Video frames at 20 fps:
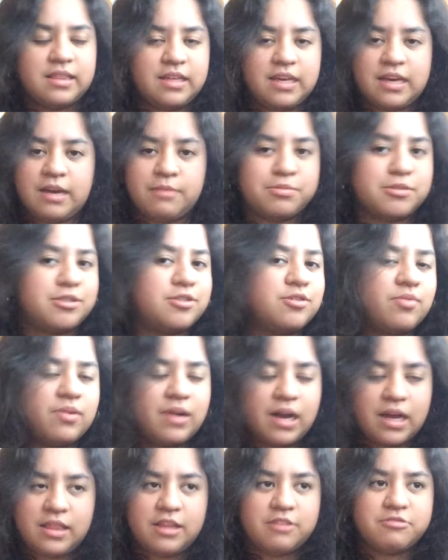the episode.
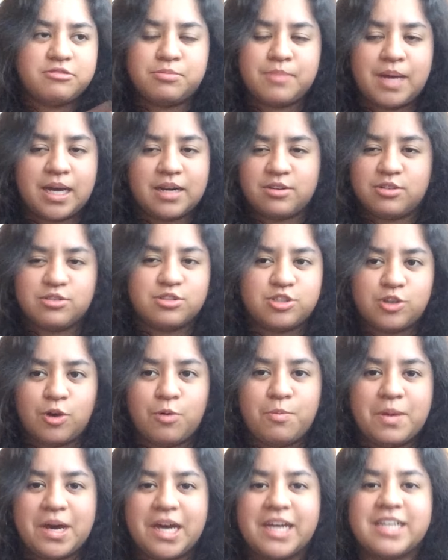I love Smackle so
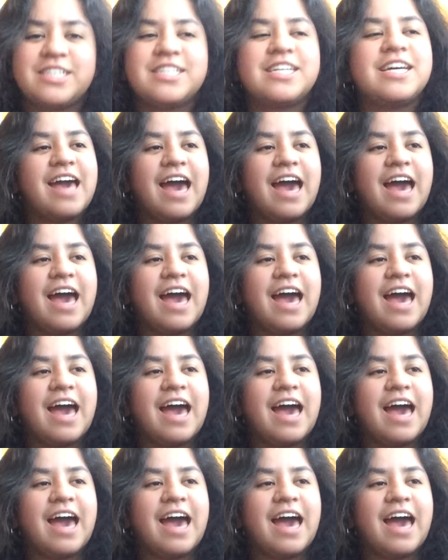much,